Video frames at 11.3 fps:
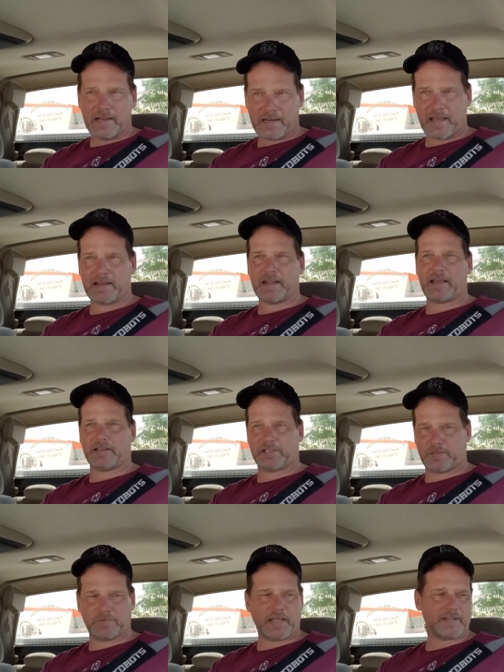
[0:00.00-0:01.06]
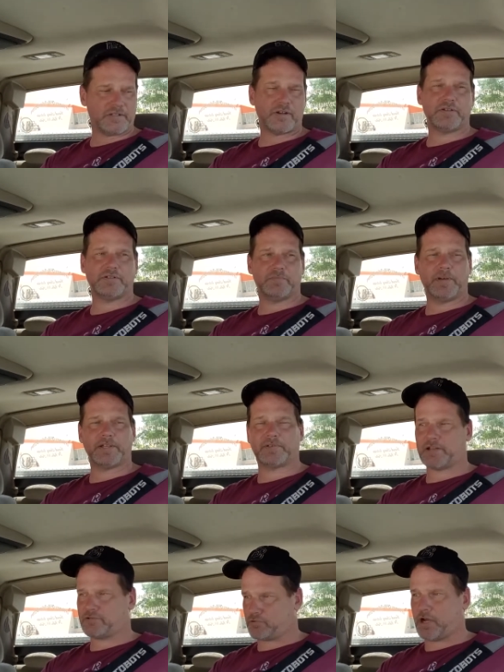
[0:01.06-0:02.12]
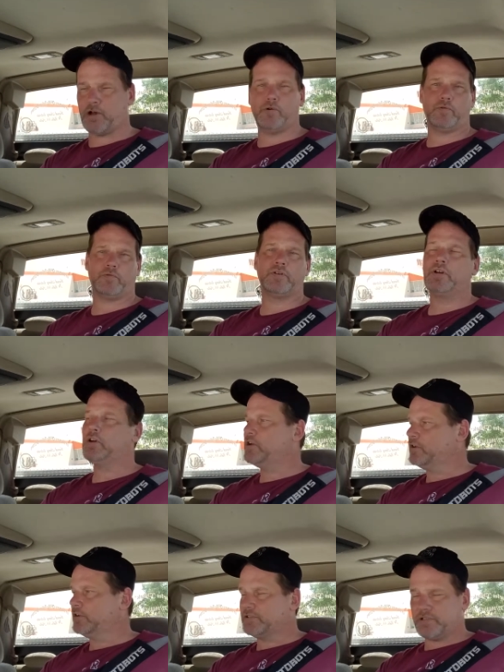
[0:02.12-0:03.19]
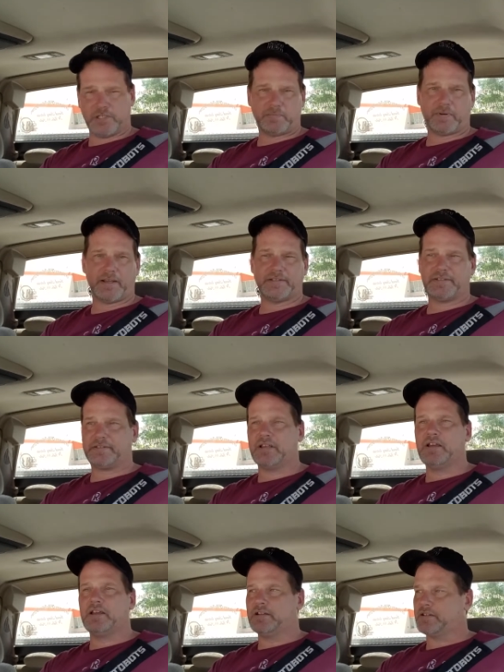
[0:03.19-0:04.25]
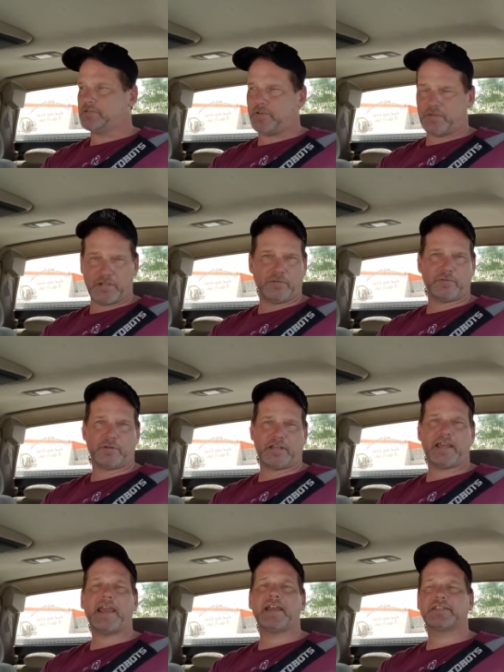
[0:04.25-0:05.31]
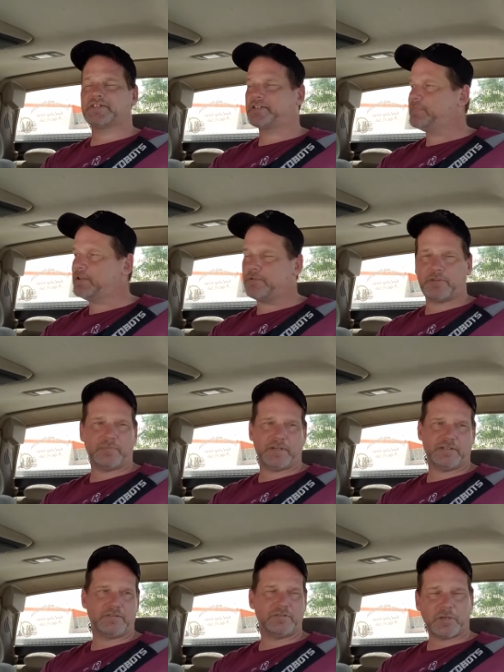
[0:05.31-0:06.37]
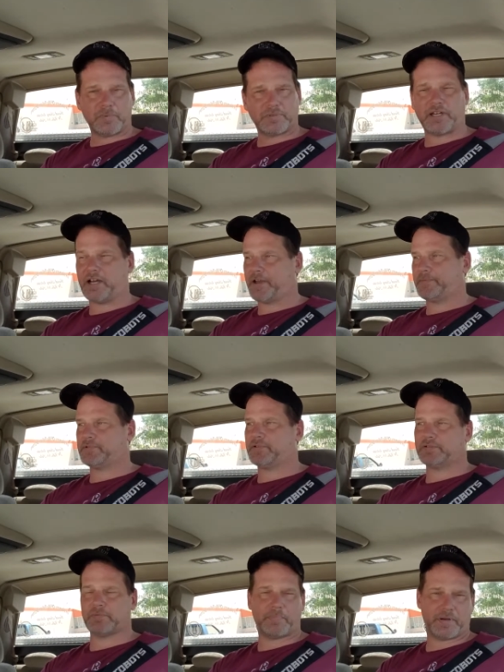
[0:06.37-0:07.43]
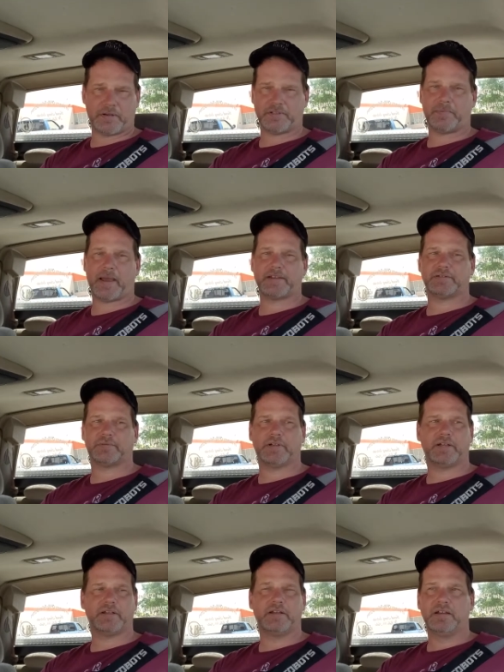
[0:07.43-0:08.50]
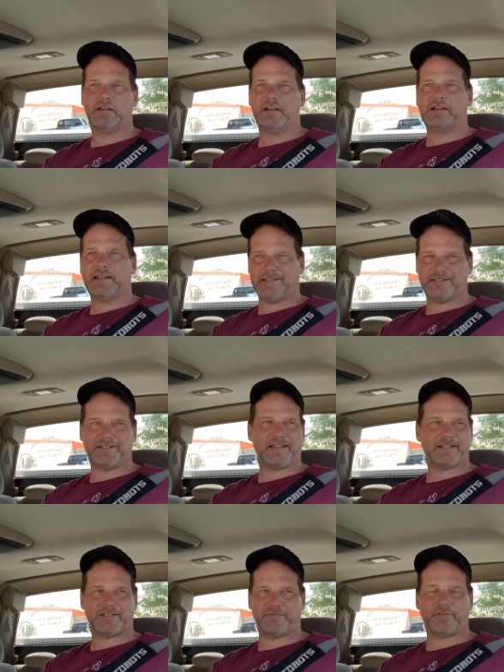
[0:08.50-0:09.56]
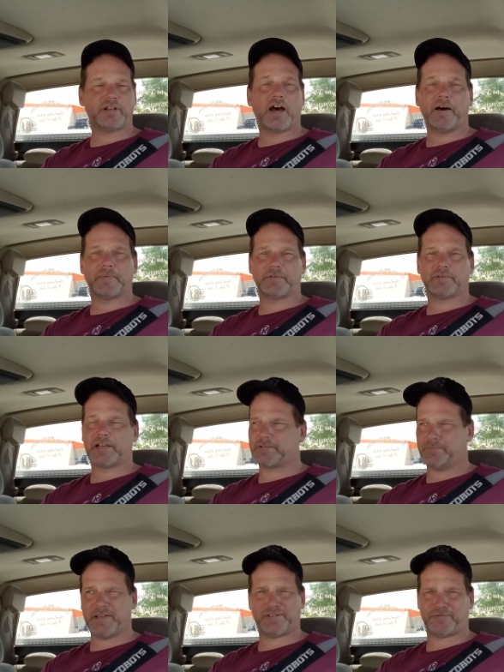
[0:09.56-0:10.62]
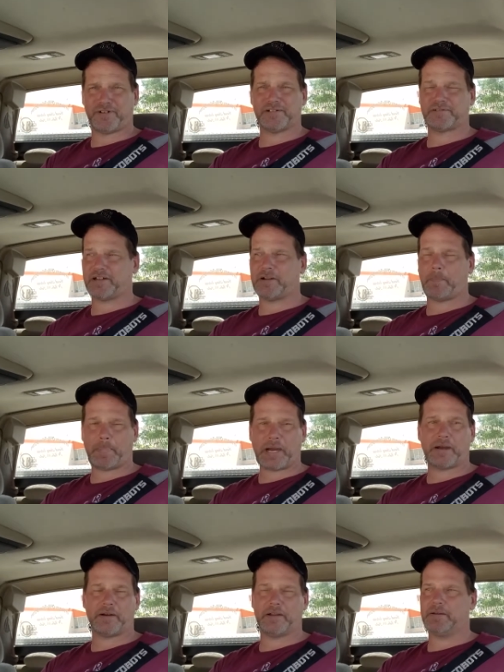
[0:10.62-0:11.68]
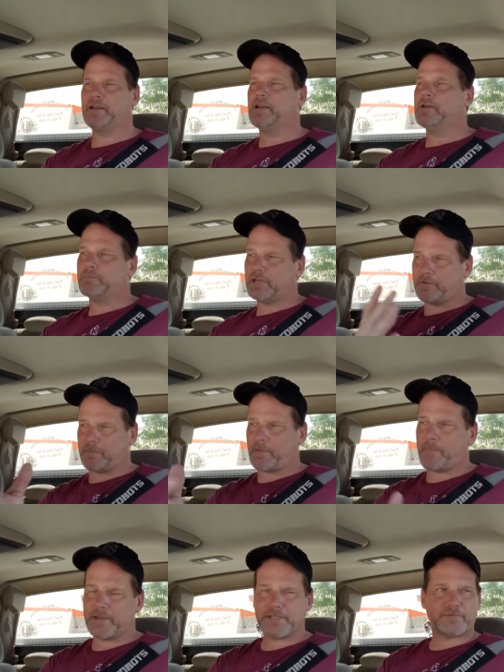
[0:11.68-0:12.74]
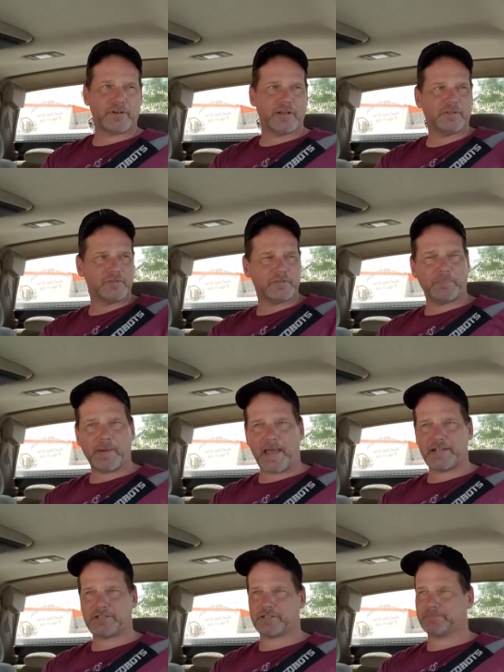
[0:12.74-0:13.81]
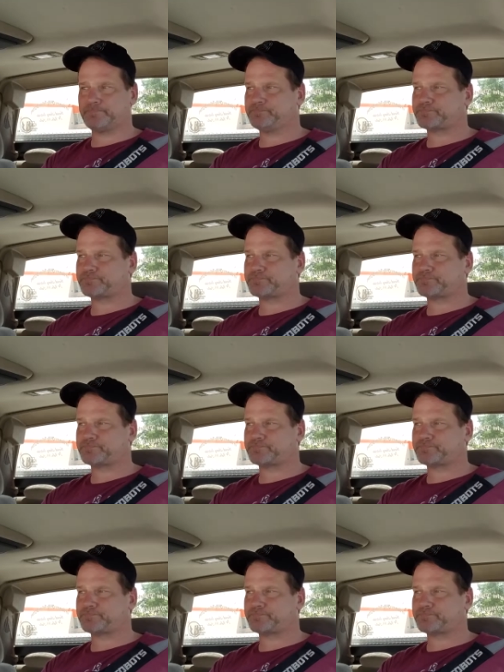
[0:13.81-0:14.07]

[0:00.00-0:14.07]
that shows you best. They drove to these places. They drove to Illinois and Kansas to be with me 2 separate times because my parents passed away. That's phenomenal. That's best friends right there, period. But anyway, my best friend, who's a pastor